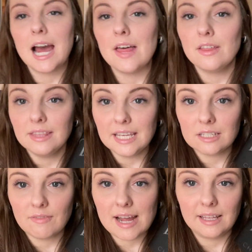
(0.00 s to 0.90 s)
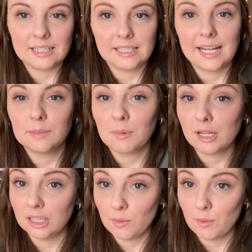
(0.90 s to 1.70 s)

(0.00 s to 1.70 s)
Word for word: and These Violent Delights by Chloe